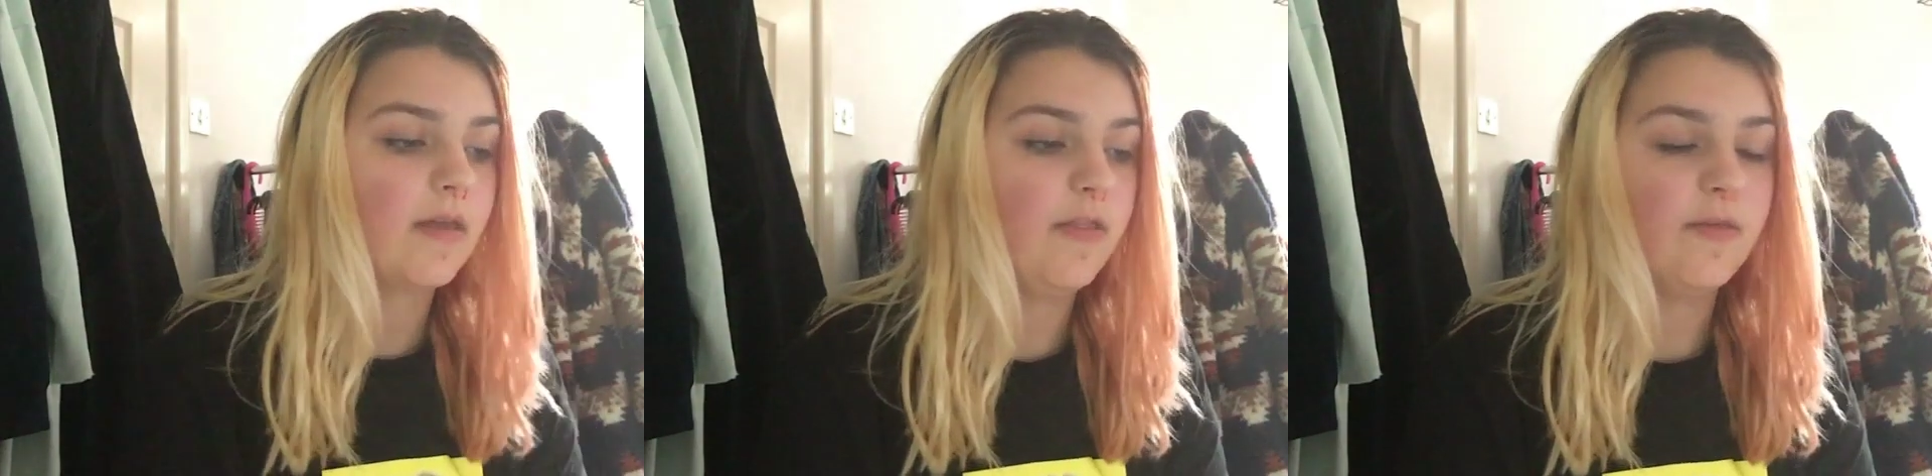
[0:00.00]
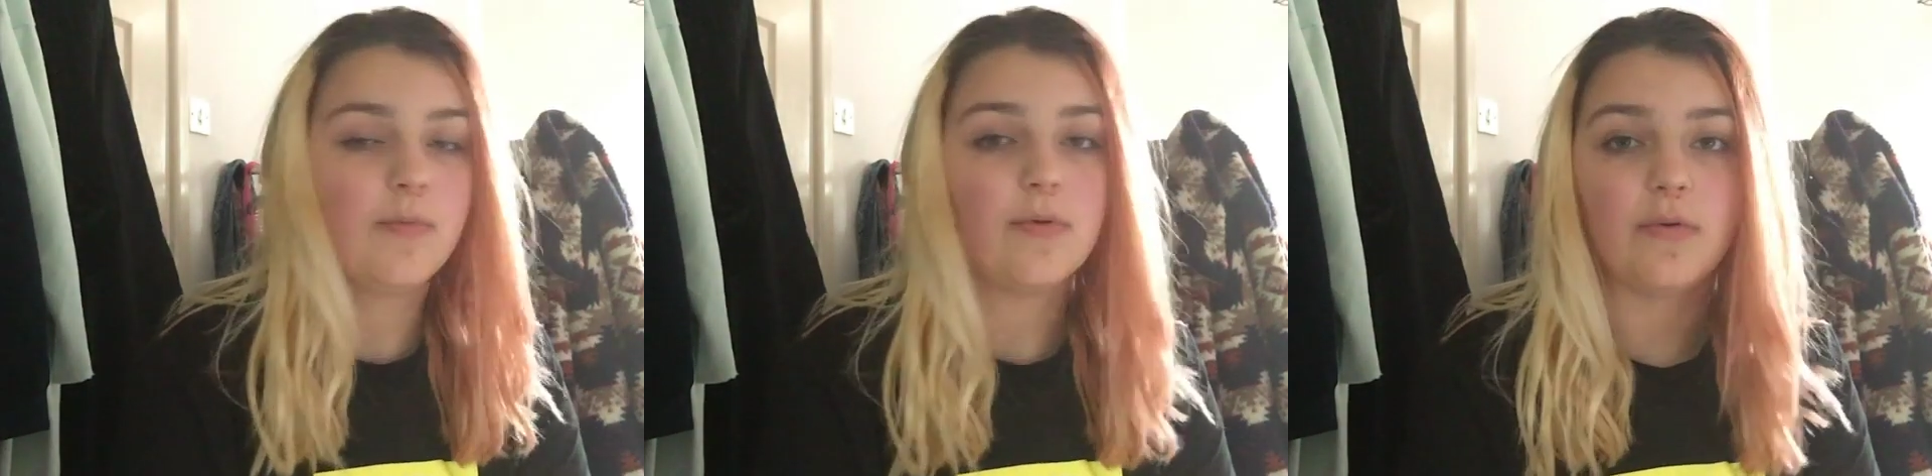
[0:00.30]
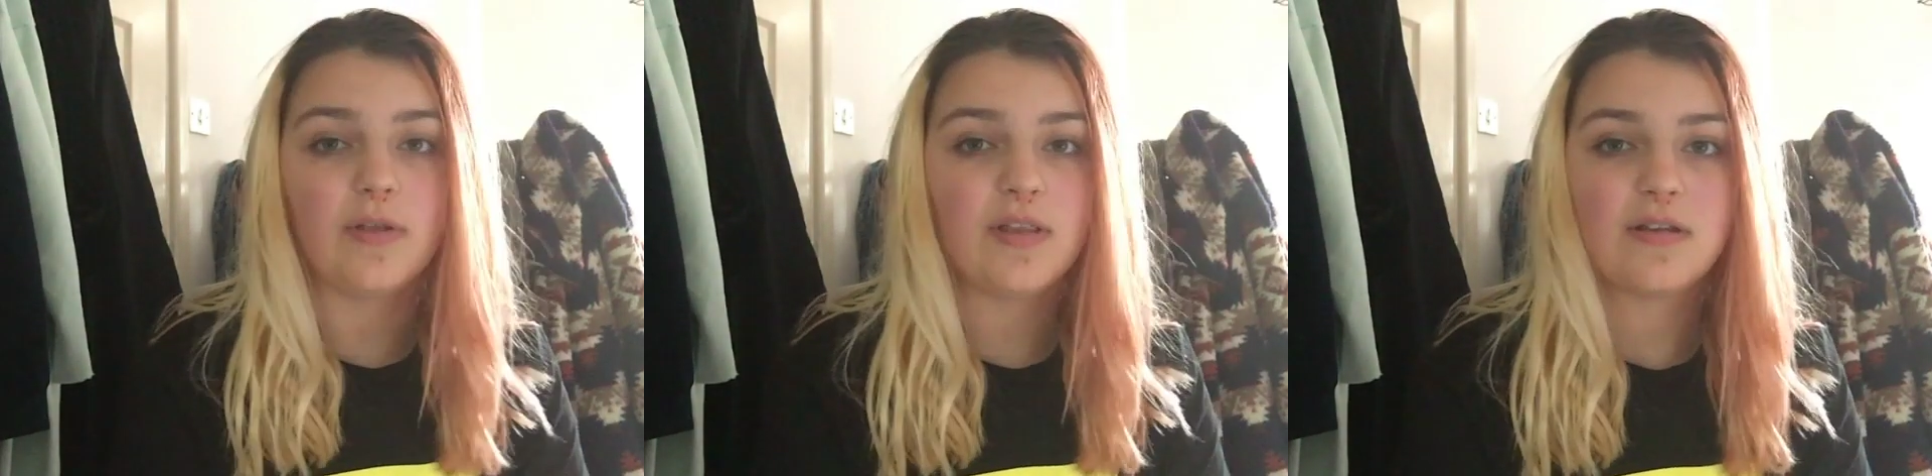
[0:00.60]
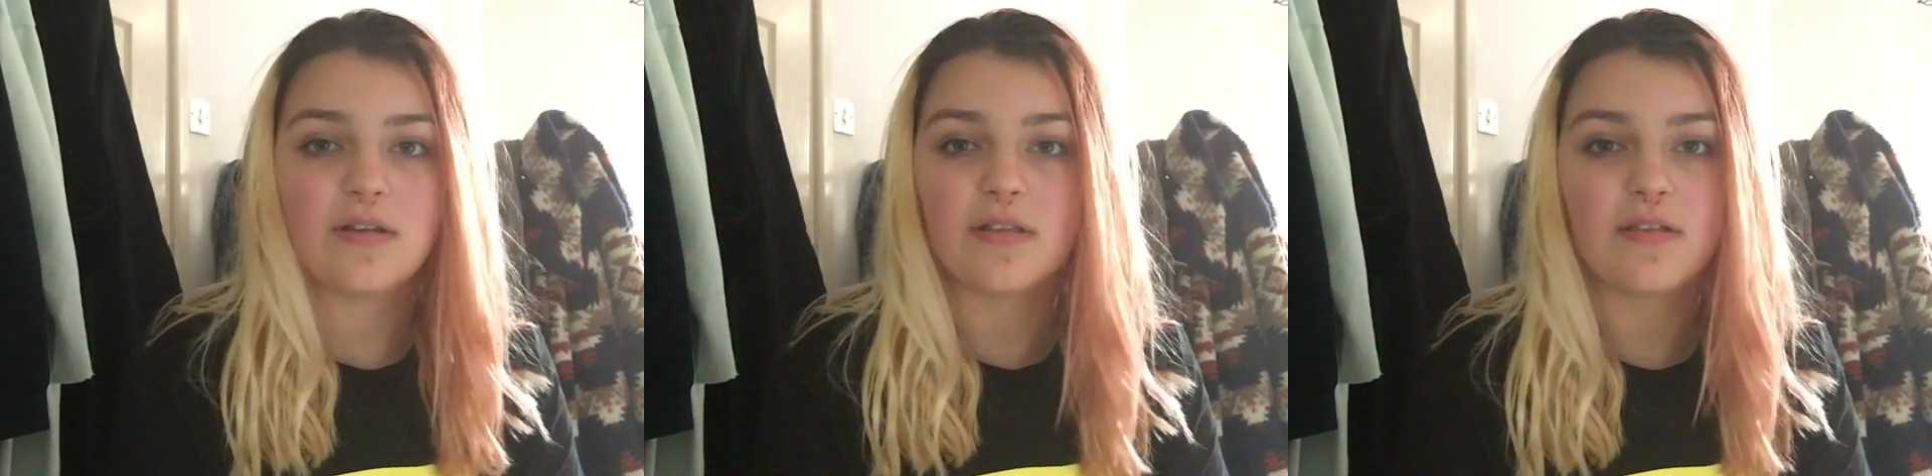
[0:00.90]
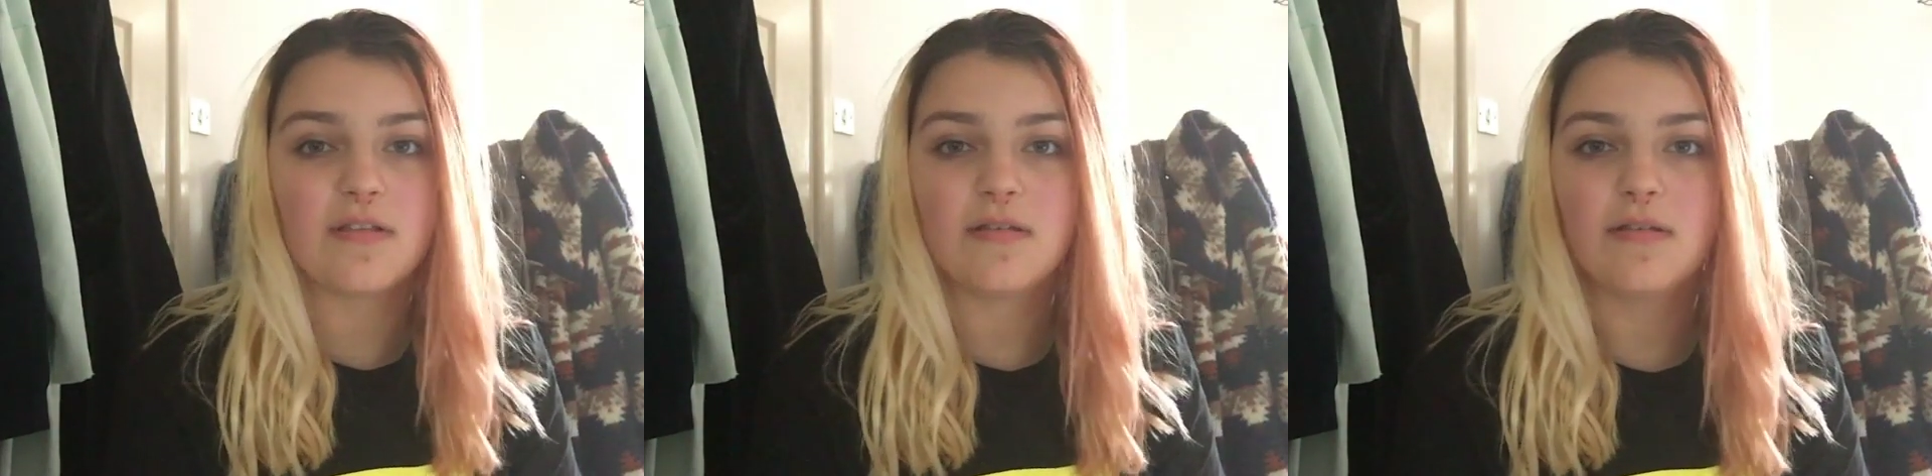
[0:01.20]
And the ball is
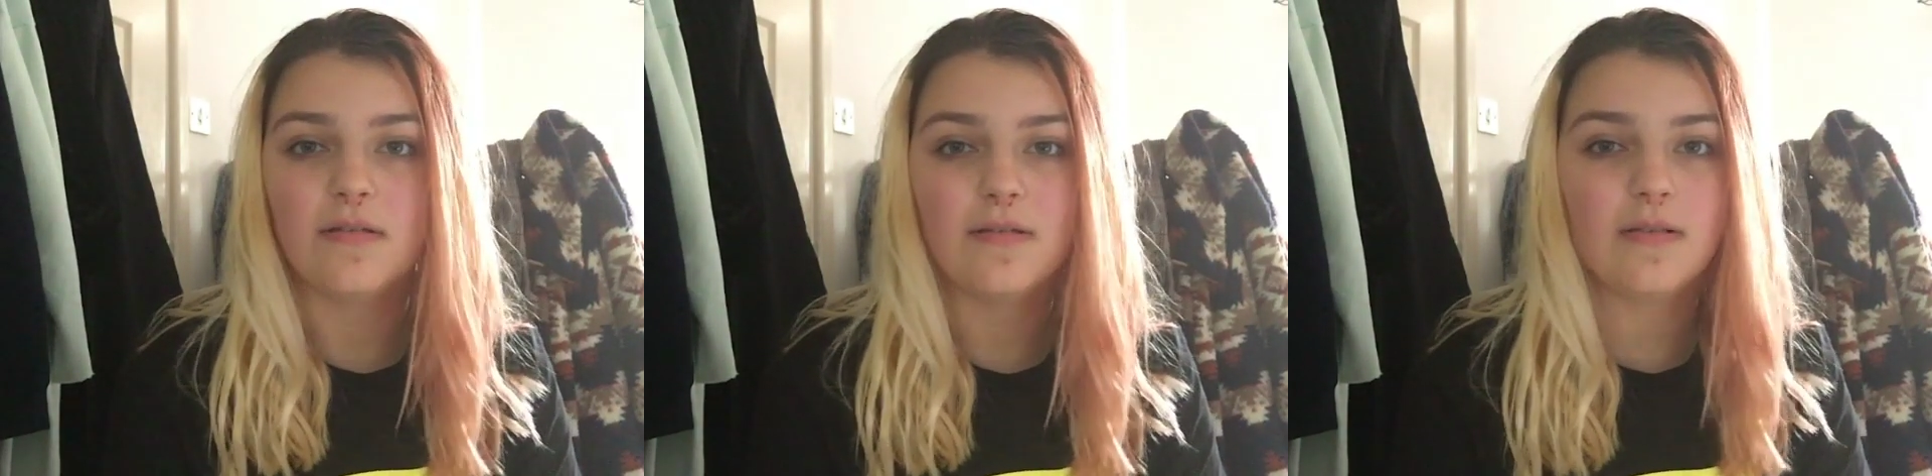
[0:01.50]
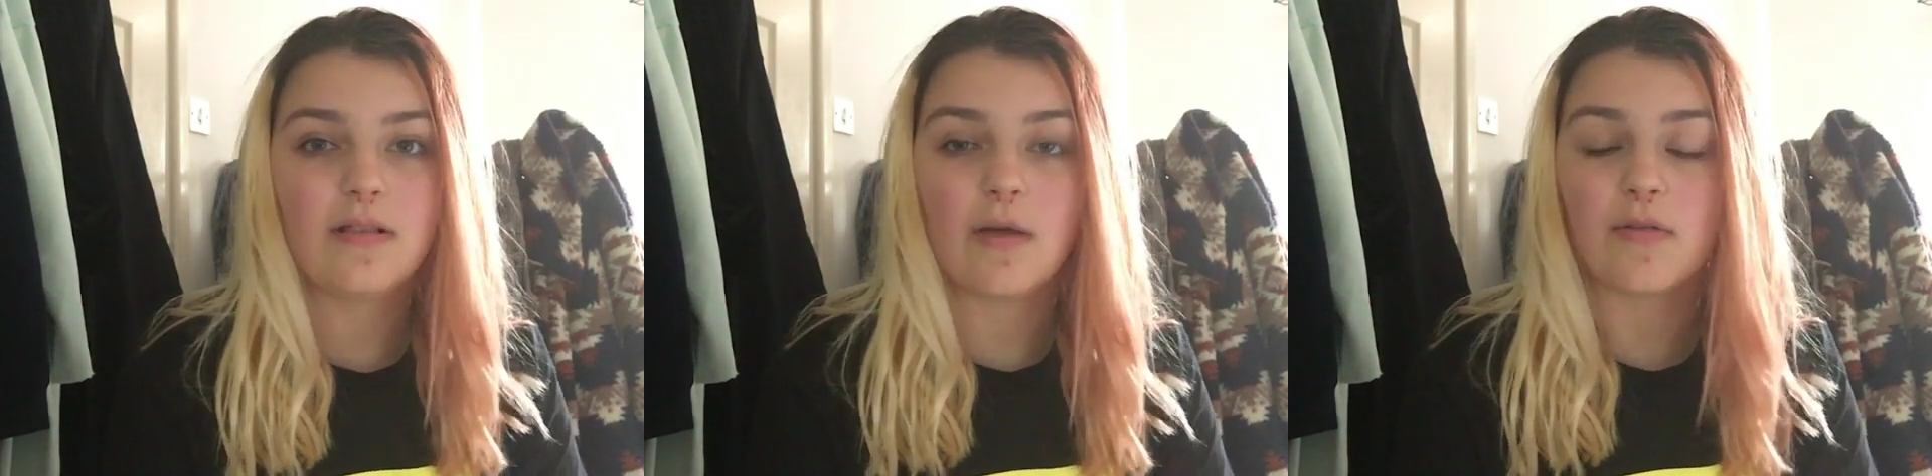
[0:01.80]
just, that